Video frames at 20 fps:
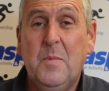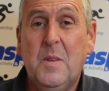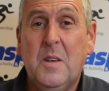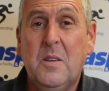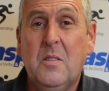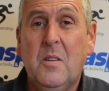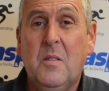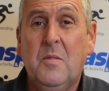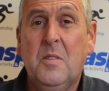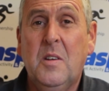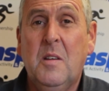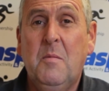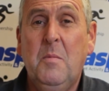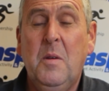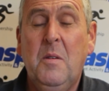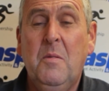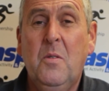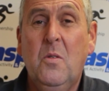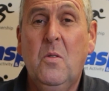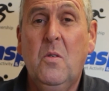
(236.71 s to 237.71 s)
as I've said
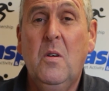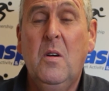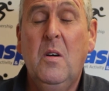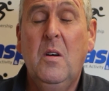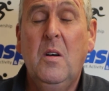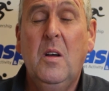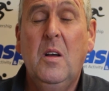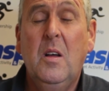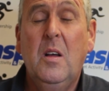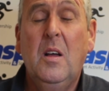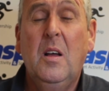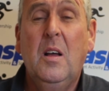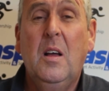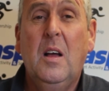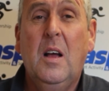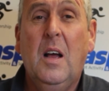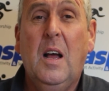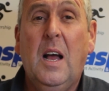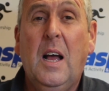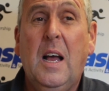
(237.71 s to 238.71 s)
before,
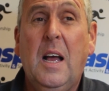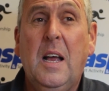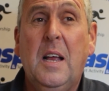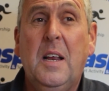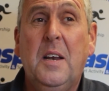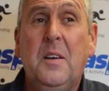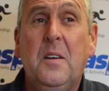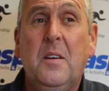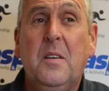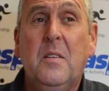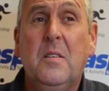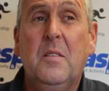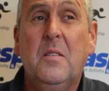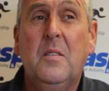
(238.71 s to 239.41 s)
and